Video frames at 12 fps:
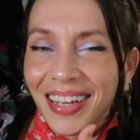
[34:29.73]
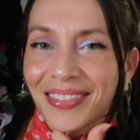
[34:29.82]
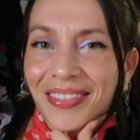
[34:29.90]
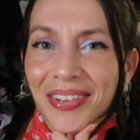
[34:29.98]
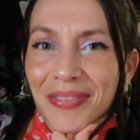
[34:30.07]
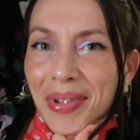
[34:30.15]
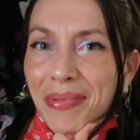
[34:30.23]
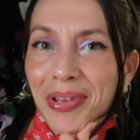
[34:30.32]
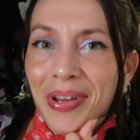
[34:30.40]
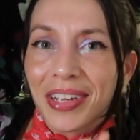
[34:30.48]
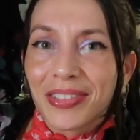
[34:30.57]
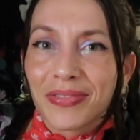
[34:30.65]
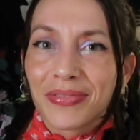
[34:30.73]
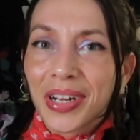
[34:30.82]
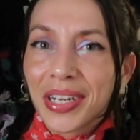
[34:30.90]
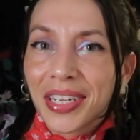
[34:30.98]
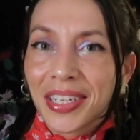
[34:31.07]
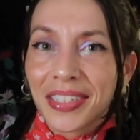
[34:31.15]
I don't know, maybe you guys are
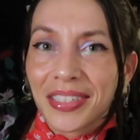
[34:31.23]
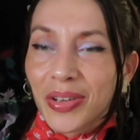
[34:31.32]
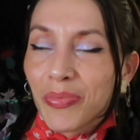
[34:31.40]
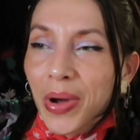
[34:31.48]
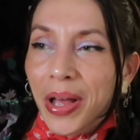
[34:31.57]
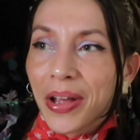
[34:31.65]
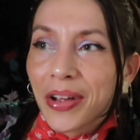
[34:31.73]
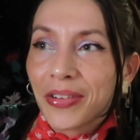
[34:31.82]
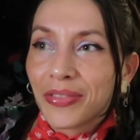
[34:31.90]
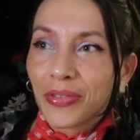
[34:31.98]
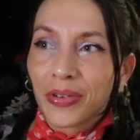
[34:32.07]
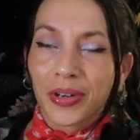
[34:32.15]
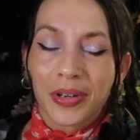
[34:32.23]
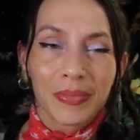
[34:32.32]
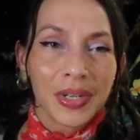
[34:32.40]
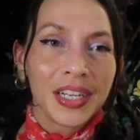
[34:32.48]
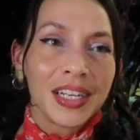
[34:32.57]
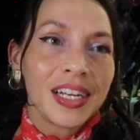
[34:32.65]
funny in some way or
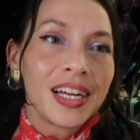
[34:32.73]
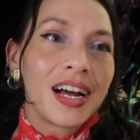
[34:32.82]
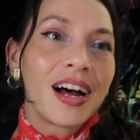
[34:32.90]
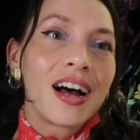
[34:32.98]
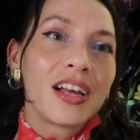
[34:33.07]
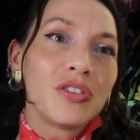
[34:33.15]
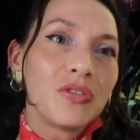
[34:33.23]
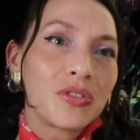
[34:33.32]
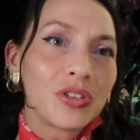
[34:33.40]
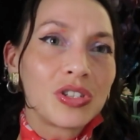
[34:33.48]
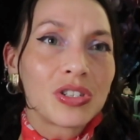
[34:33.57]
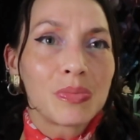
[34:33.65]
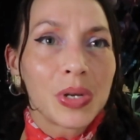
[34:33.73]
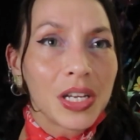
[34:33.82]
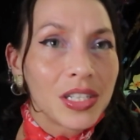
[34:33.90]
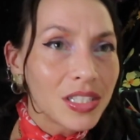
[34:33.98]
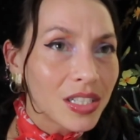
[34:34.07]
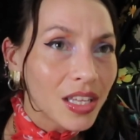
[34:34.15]
form. Uh, you could just
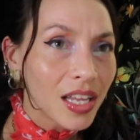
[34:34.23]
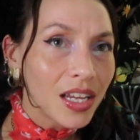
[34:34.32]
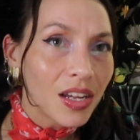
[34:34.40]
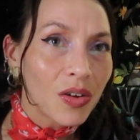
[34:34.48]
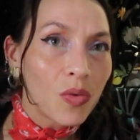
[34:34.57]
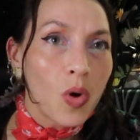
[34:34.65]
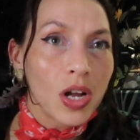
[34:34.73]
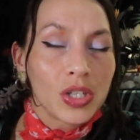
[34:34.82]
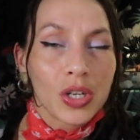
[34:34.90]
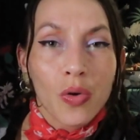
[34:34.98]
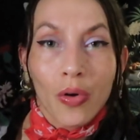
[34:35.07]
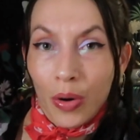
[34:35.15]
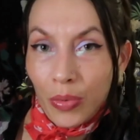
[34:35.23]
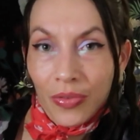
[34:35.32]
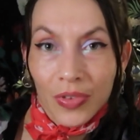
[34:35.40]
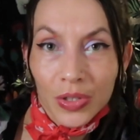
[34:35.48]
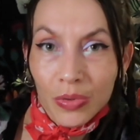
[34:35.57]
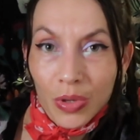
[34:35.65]
be into, like, watching horror
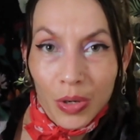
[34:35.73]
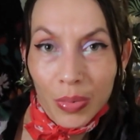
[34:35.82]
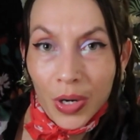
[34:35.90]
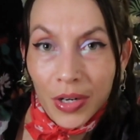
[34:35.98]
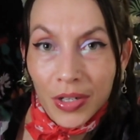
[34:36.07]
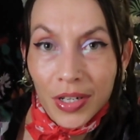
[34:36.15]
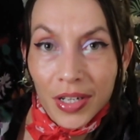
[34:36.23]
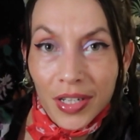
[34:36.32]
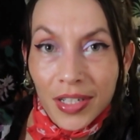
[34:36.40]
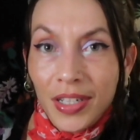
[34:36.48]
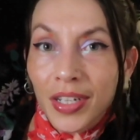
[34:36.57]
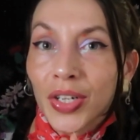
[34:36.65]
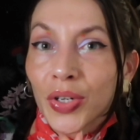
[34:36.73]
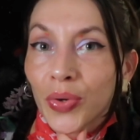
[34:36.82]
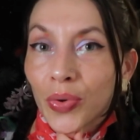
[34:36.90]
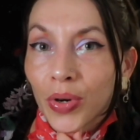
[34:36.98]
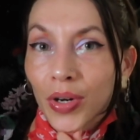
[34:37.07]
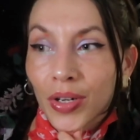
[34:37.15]
movies with your partner,
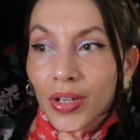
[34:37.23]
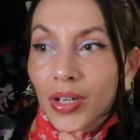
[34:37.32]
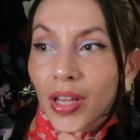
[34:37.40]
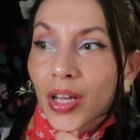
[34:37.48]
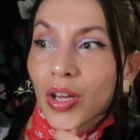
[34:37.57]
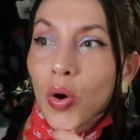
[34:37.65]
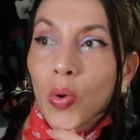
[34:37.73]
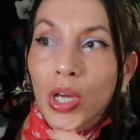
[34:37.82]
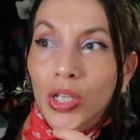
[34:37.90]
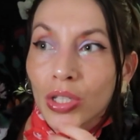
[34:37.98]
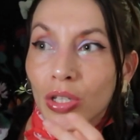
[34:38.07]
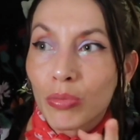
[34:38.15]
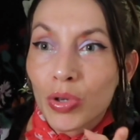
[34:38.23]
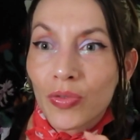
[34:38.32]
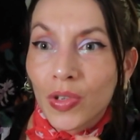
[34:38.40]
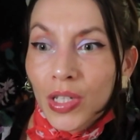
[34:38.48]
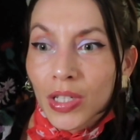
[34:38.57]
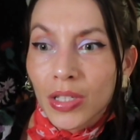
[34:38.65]
or, like, going to the
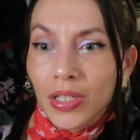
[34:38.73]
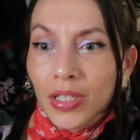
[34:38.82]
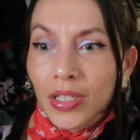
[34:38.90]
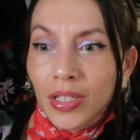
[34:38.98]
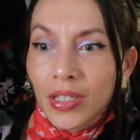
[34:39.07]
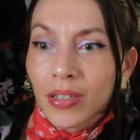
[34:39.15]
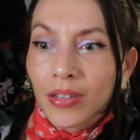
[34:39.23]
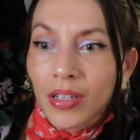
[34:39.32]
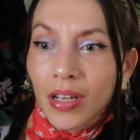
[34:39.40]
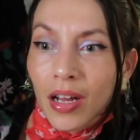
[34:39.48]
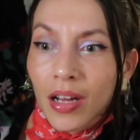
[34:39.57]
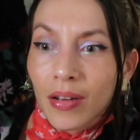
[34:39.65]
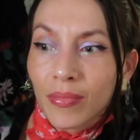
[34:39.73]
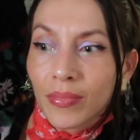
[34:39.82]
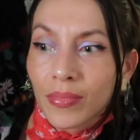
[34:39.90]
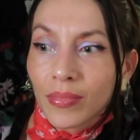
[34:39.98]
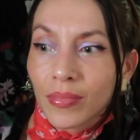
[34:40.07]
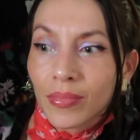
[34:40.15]
movies.
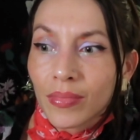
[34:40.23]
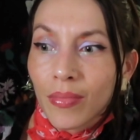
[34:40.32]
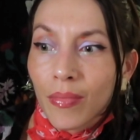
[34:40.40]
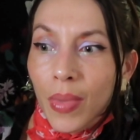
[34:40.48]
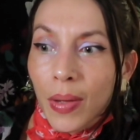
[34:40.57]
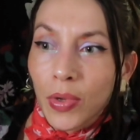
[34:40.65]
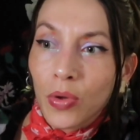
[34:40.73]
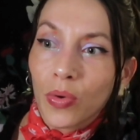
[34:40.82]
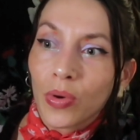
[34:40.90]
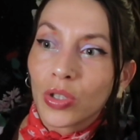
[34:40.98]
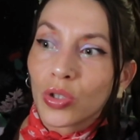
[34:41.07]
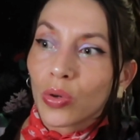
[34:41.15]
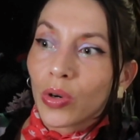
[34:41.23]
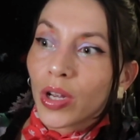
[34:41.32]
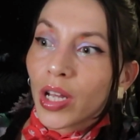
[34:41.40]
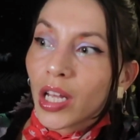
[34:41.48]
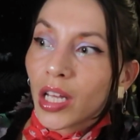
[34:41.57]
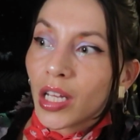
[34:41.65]
Um, maybe you
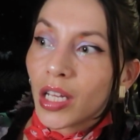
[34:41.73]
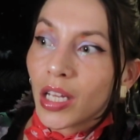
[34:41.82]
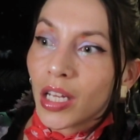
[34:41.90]
enjoy